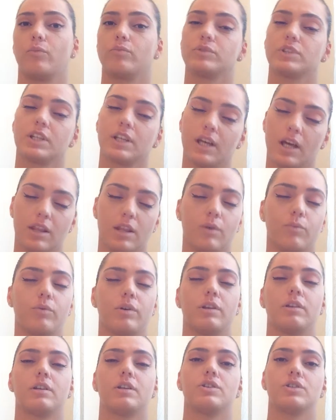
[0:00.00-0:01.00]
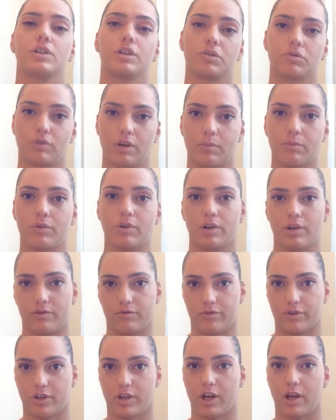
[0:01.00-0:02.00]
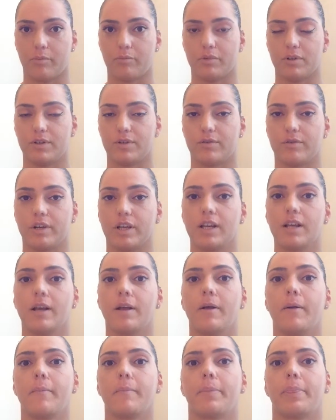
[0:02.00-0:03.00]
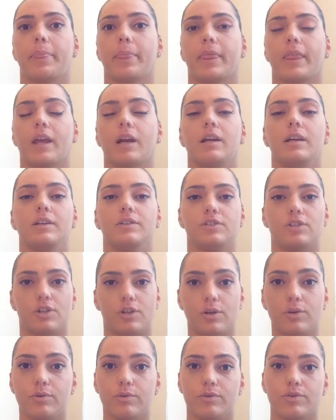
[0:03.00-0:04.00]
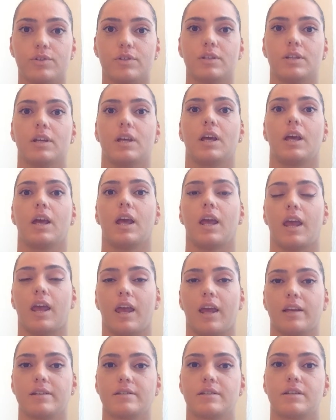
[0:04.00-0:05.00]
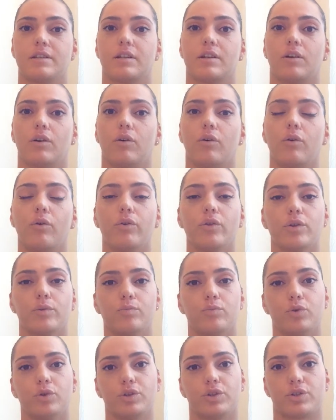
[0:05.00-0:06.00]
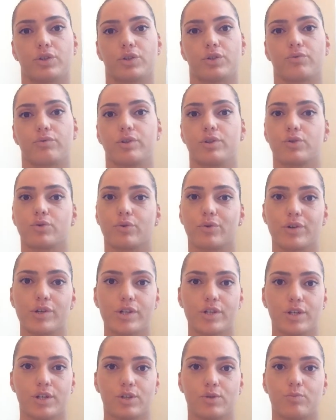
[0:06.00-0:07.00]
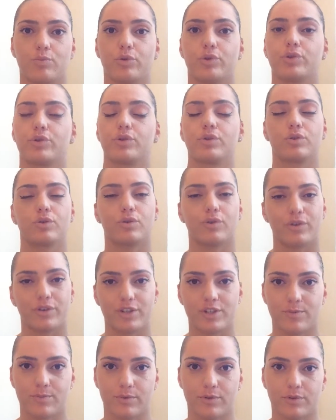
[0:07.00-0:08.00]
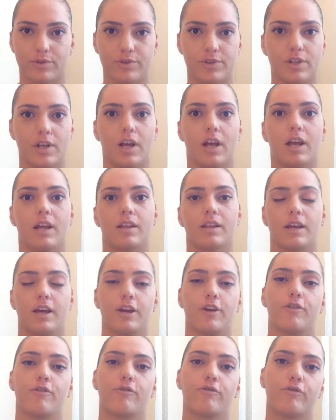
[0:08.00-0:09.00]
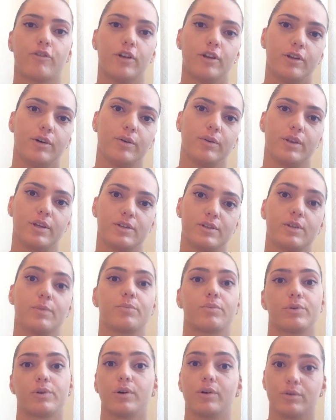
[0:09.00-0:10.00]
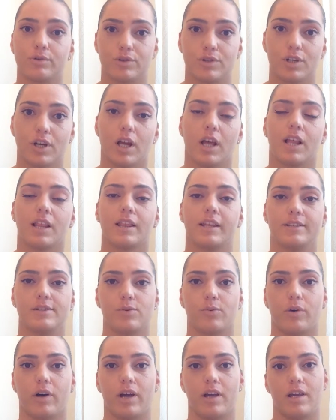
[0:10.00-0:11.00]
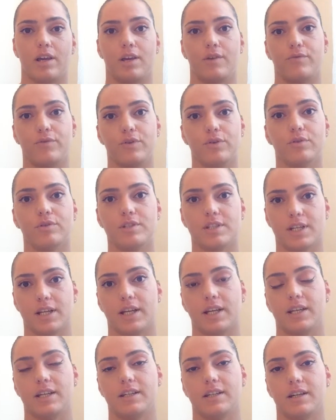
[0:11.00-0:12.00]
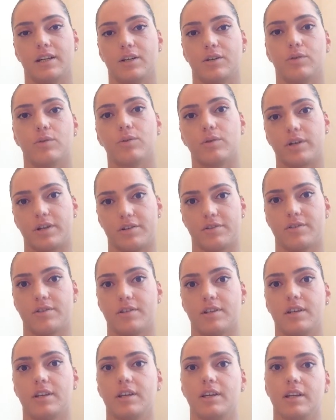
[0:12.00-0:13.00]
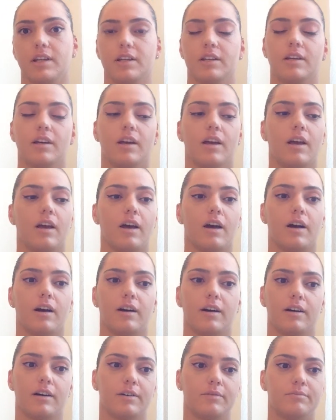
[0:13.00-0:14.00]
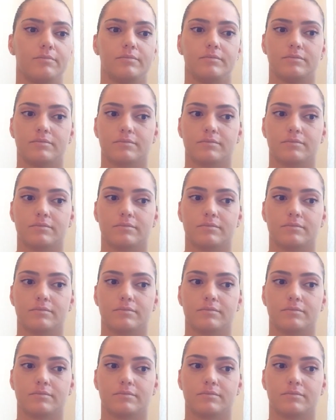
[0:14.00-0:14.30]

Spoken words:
together with teaching grammar and vocabulary, is used. And all the modern resources, modern course books, they follow this approach. That's why if you take a course in a